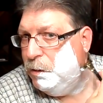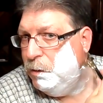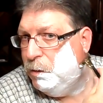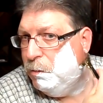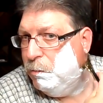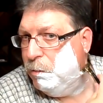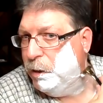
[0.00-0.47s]

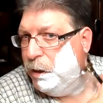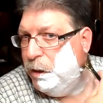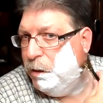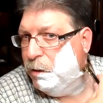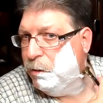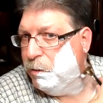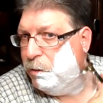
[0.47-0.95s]
and do the
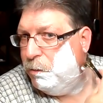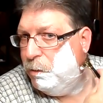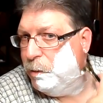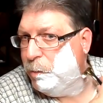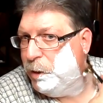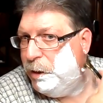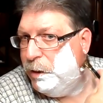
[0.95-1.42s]
regular
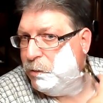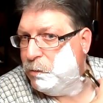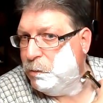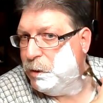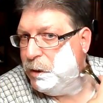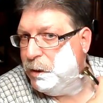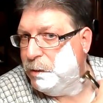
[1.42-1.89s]

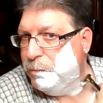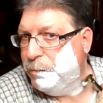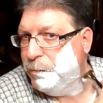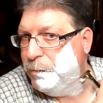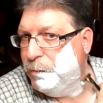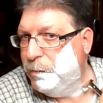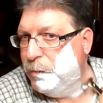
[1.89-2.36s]
3-pass
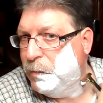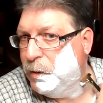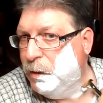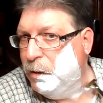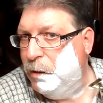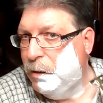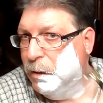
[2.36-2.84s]
way,
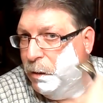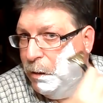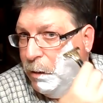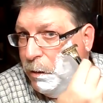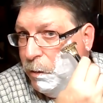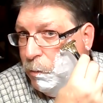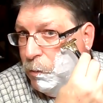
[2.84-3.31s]

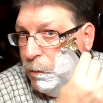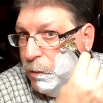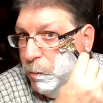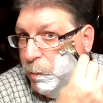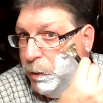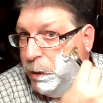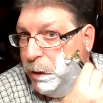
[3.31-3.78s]
and
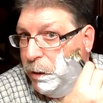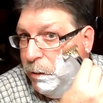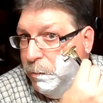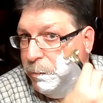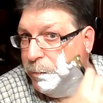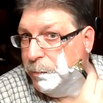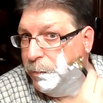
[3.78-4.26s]
then we'll
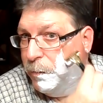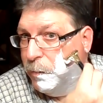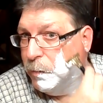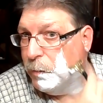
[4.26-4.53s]
compare.